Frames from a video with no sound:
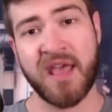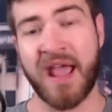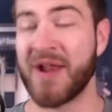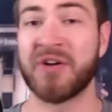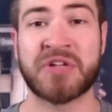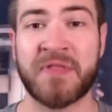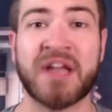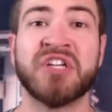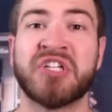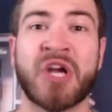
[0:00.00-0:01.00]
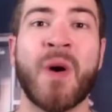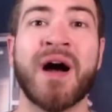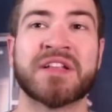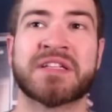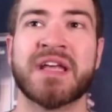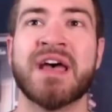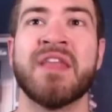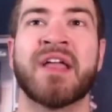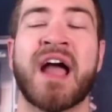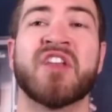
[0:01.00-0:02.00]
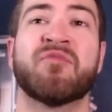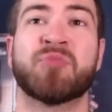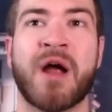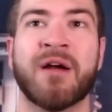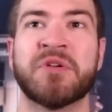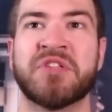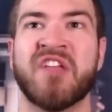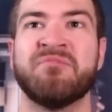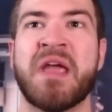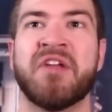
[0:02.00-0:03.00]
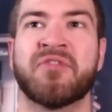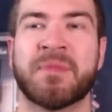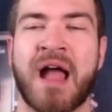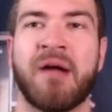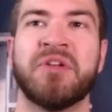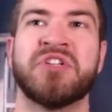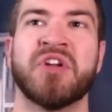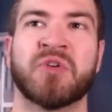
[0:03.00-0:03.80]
also then show us the kind of progress they've made from college to